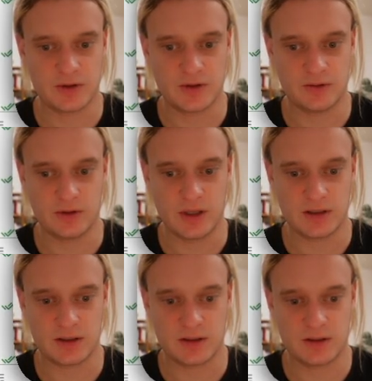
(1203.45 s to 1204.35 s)
So
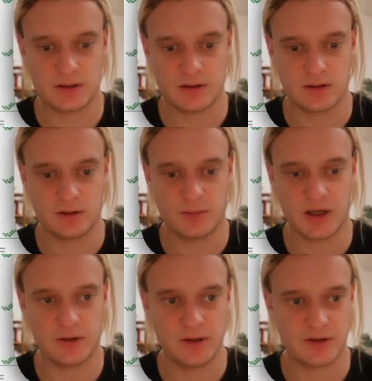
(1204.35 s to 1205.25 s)
let's
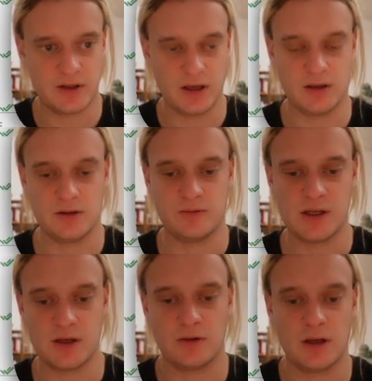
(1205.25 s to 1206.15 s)
compile this and
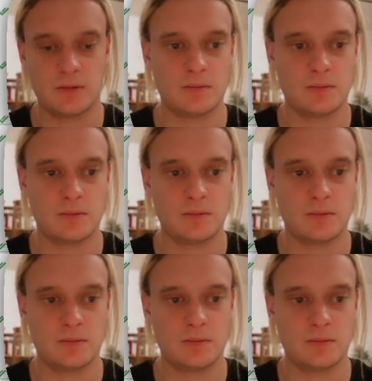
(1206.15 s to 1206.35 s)
regenerate it.